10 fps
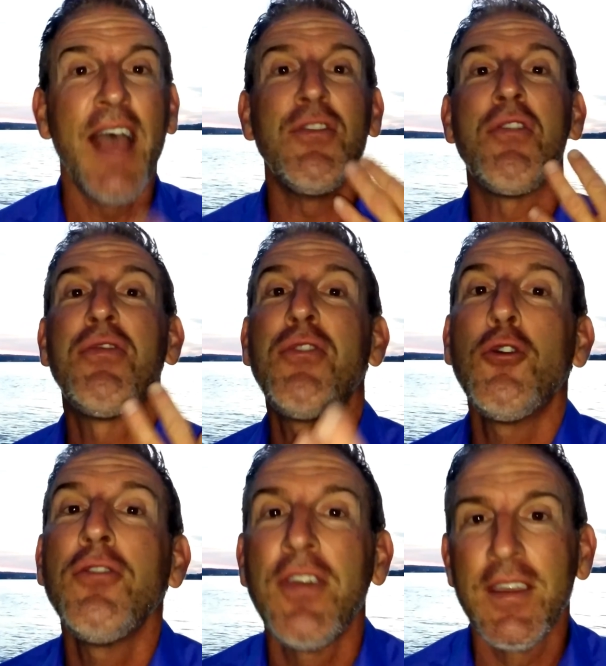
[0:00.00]
and the
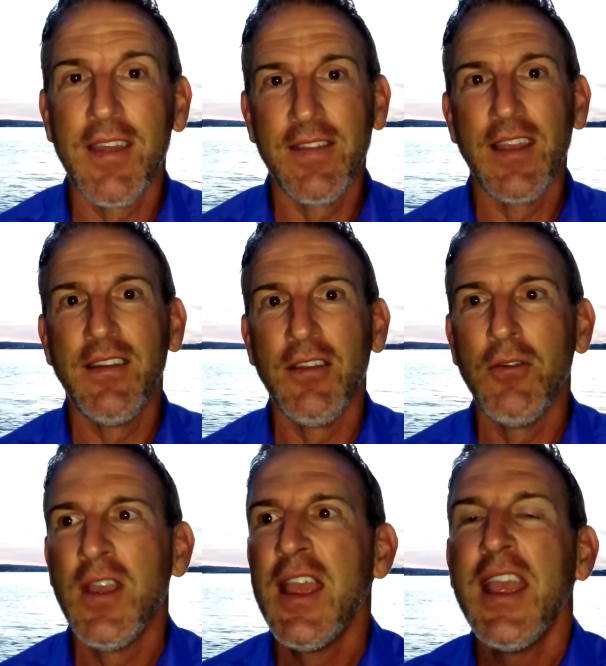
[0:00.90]
third thing that they
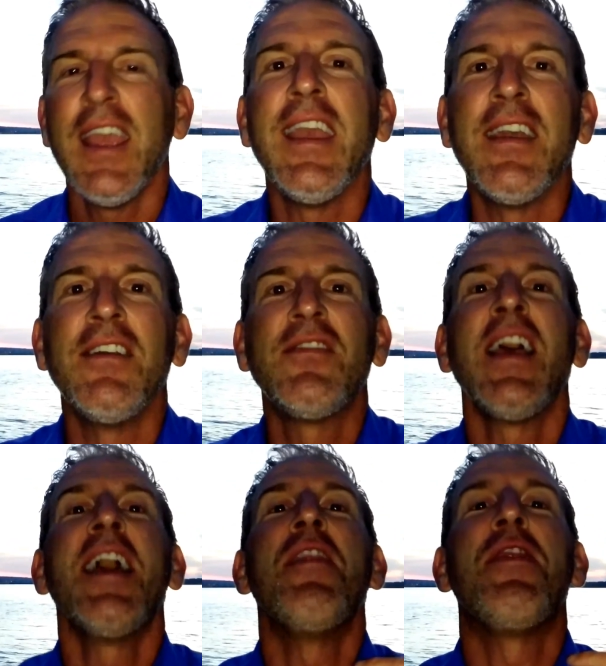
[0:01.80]
do
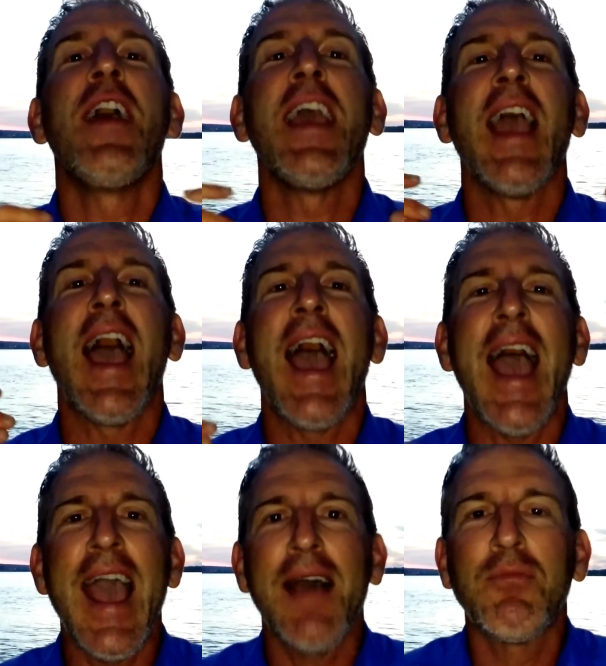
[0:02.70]
is they
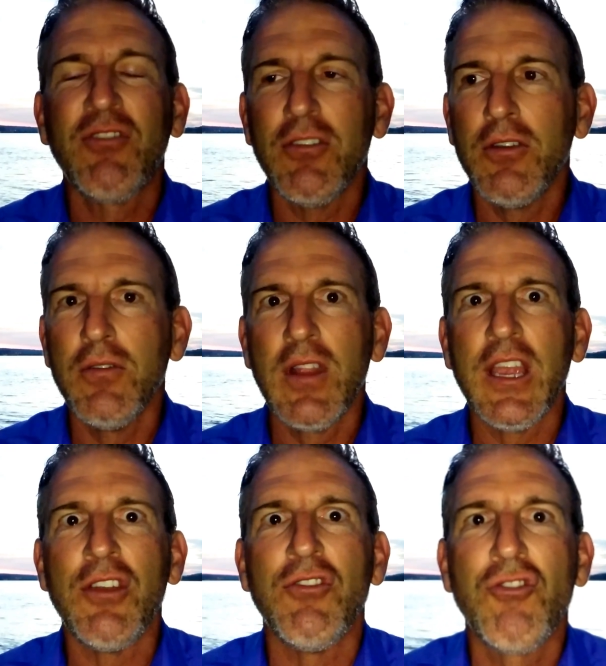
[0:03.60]

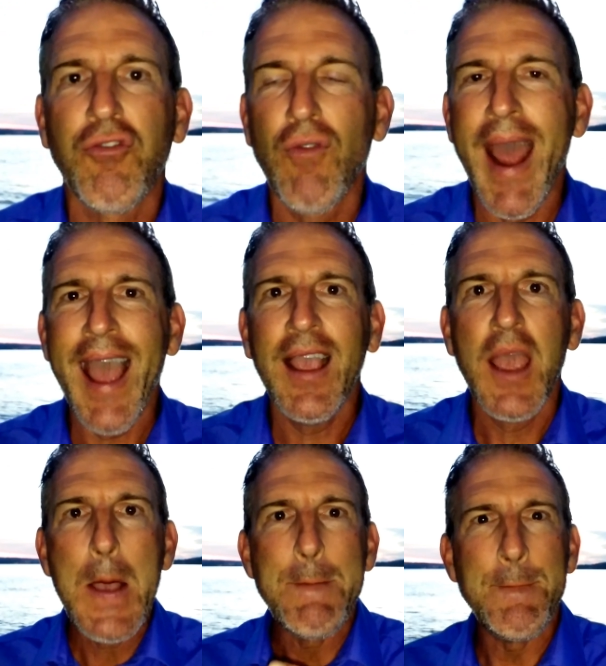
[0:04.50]
absolutely
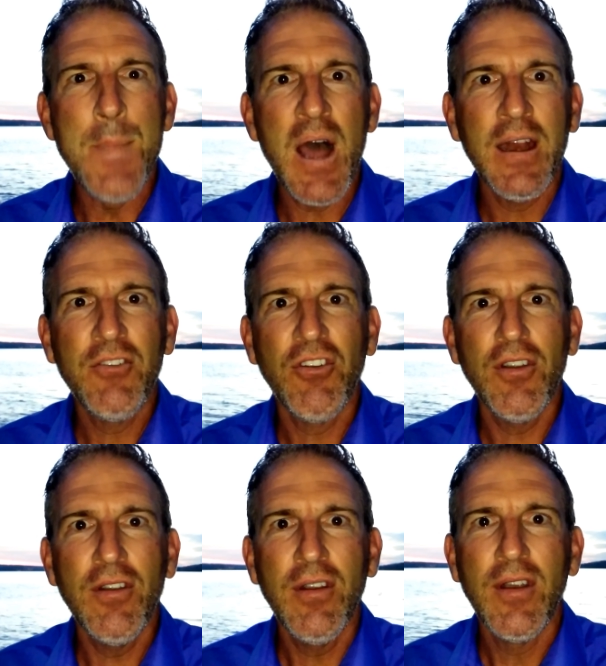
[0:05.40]
track
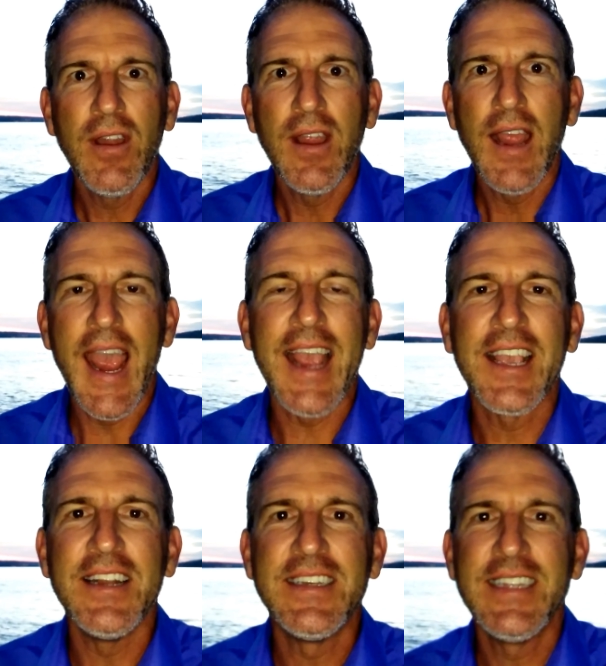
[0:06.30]
monitor
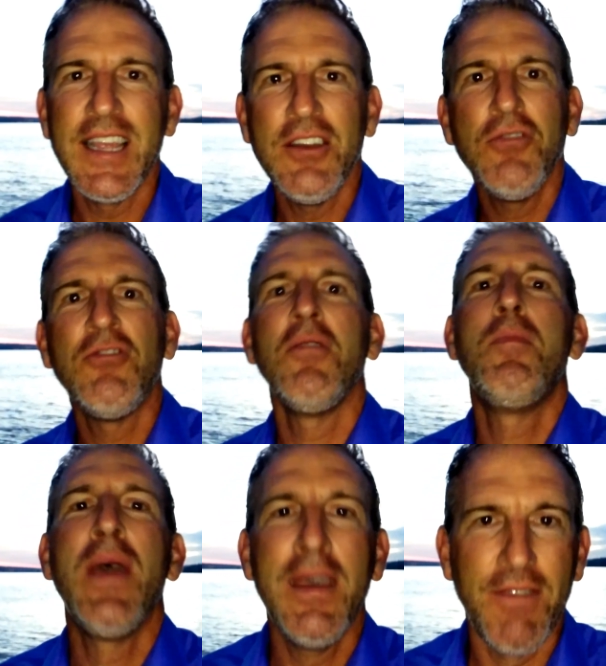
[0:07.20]
and continue to
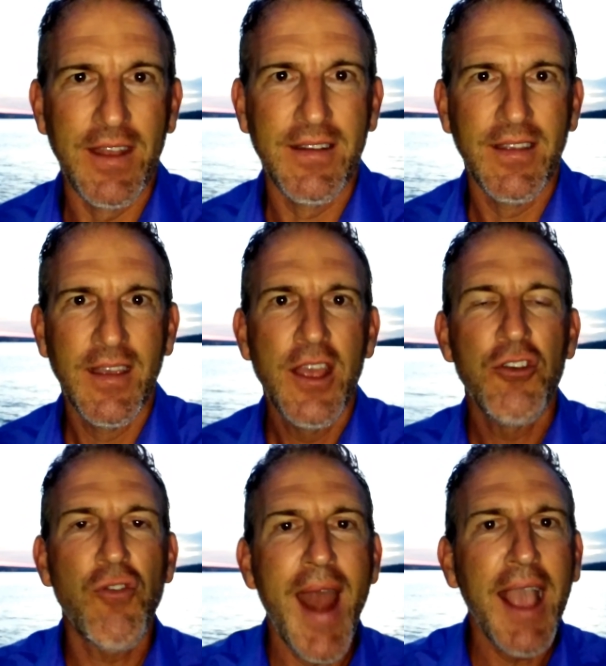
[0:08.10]
pivot
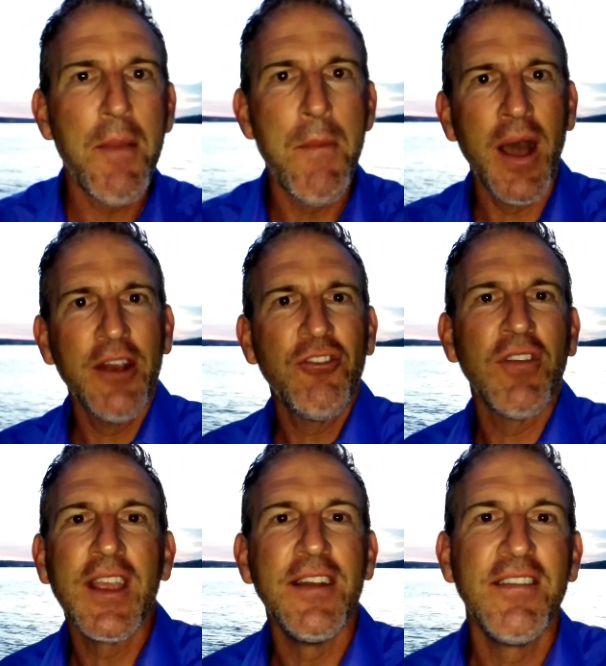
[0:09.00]
track,
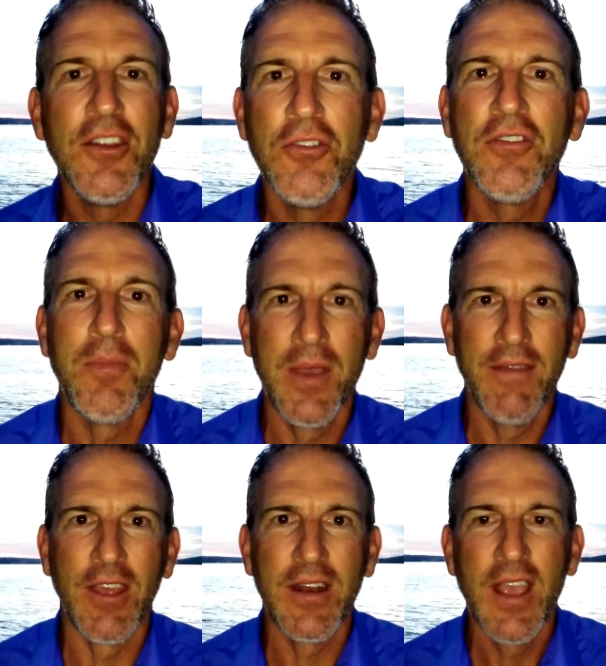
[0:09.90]
monitor, and continue to
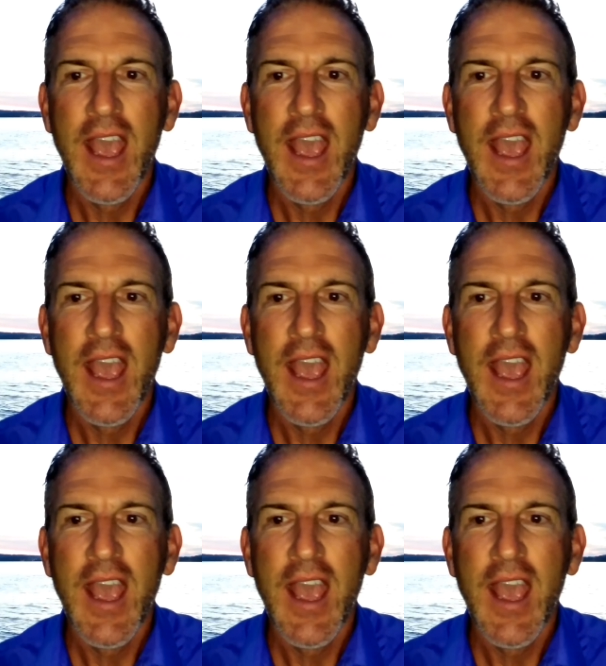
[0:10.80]
pivot.